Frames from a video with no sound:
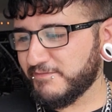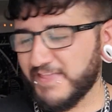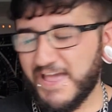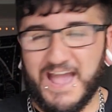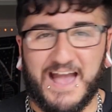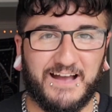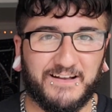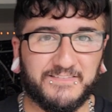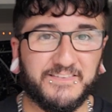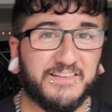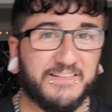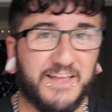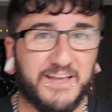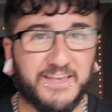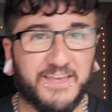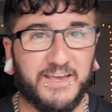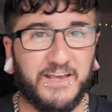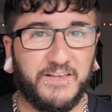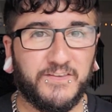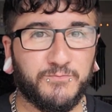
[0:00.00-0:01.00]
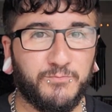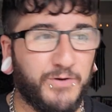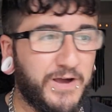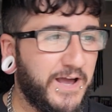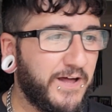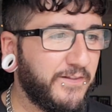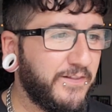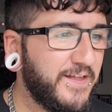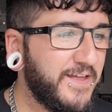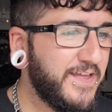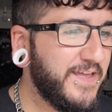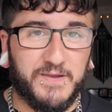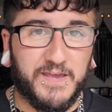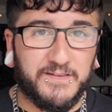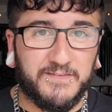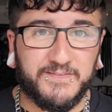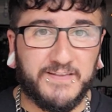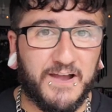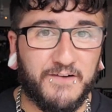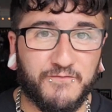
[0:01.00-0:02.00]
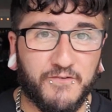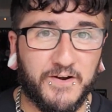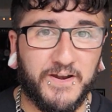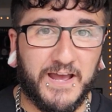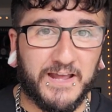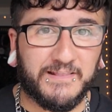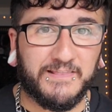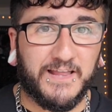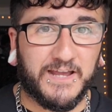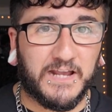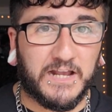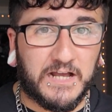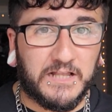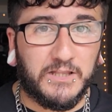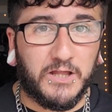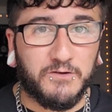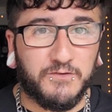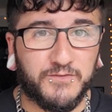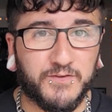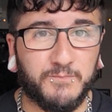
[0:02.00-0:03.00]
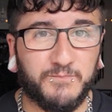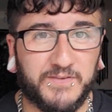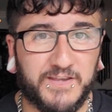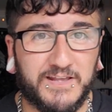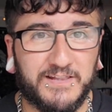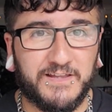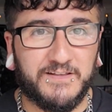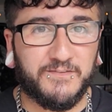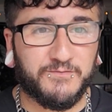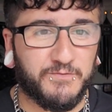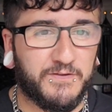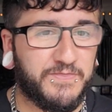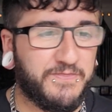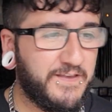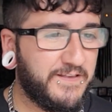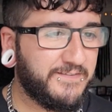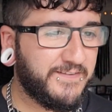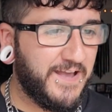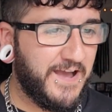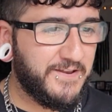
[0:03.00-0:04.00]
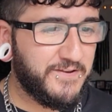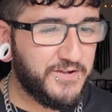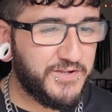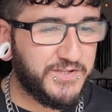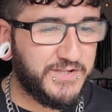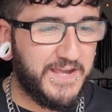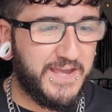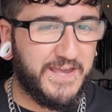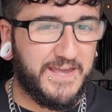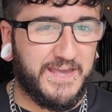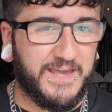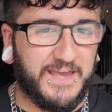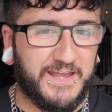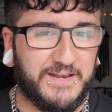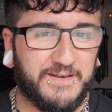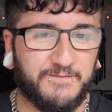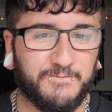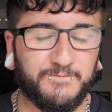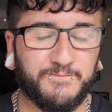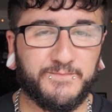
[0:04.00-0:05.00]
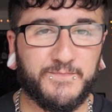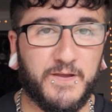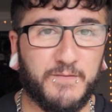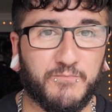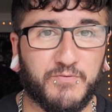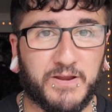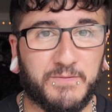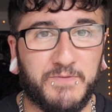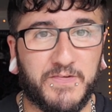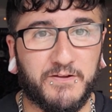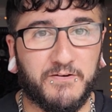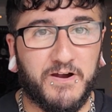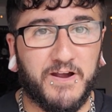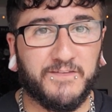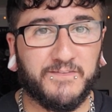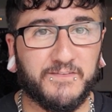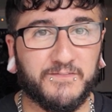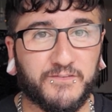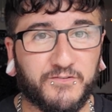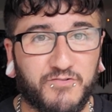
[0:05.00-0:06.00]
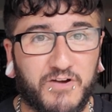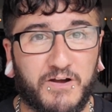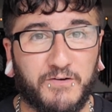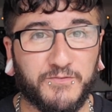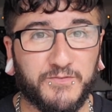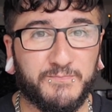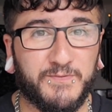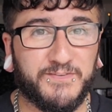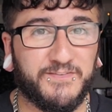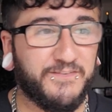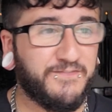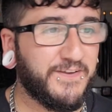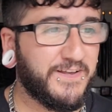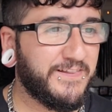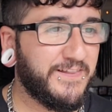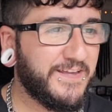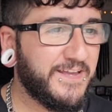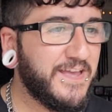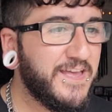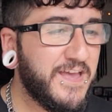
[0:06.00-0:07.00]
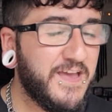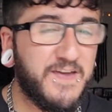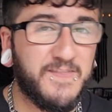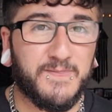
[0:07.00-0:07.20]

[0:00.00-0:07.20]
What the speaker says: acted like it as well. Me and Saffron had like close-up dealings with this kind of shit in Bring Me the Horizons crowd specifically.